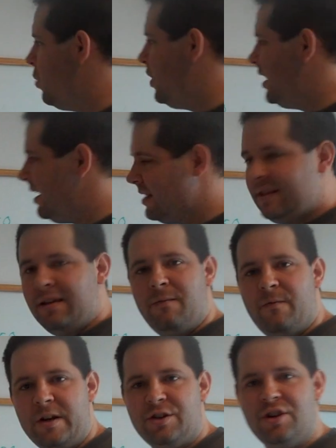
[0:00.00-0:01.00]
we get the
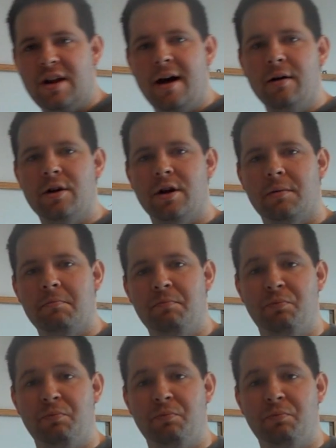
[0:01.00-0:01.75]
efficient outcome.